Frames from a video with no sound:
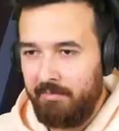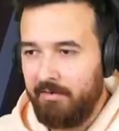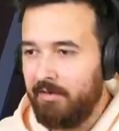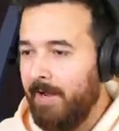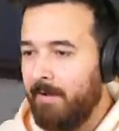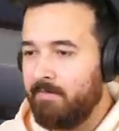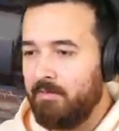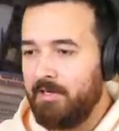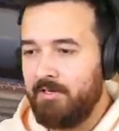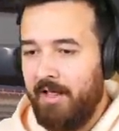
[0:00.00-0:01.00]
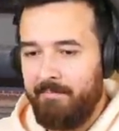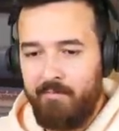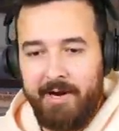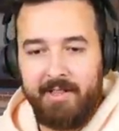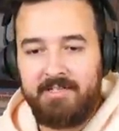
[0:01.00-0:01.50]
that one. Um, so we're gonna do that.
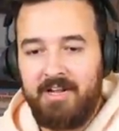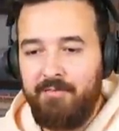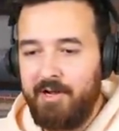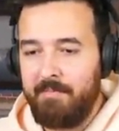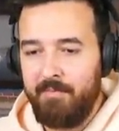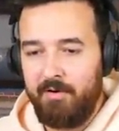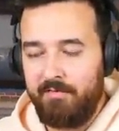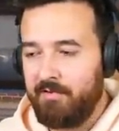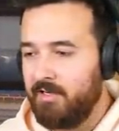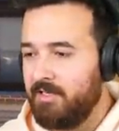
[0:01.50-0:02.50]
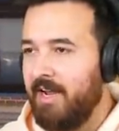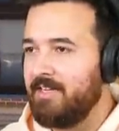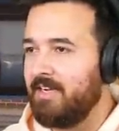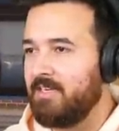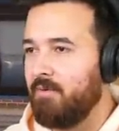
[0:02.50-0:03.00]
Right, let's see if we can move because that
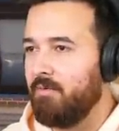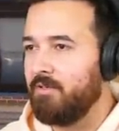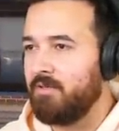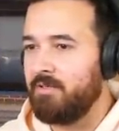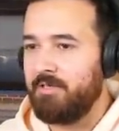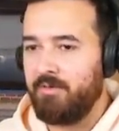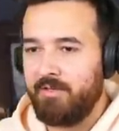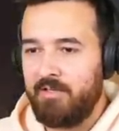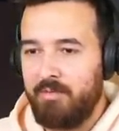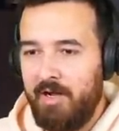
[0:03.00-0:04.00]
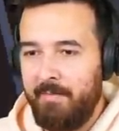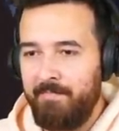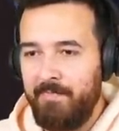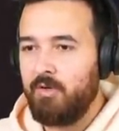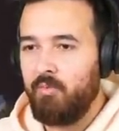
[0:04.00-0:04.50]
is actually what we we're supposed to be doing this part.
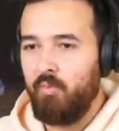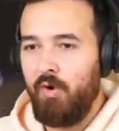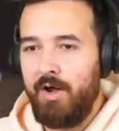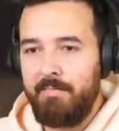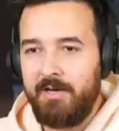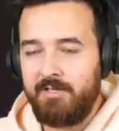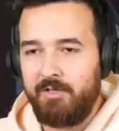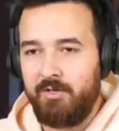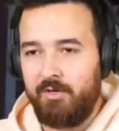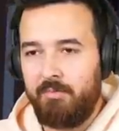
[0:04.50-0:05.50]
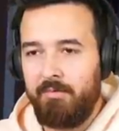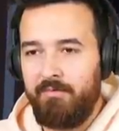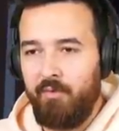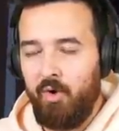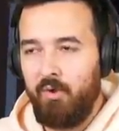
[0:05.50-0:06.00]
So what I'm gonna do
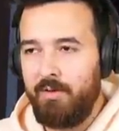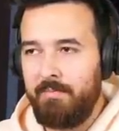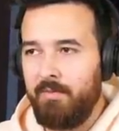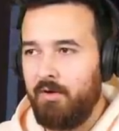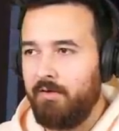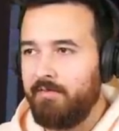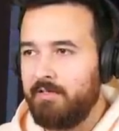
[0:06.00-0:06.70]
before we move,